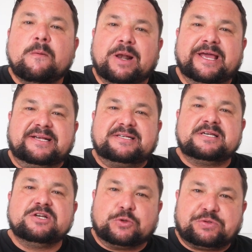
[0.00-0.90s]
Please
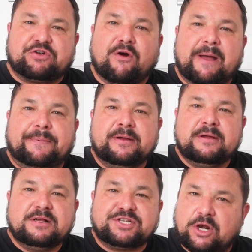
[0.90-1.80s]
subscribe
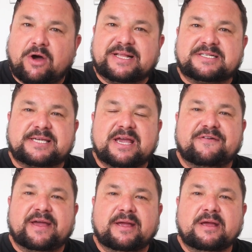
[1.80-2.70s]
to Lions
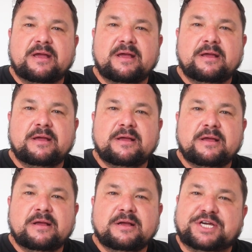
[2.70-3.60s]
TV.
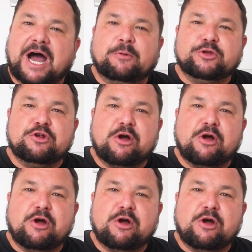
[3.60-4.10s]
Come on, you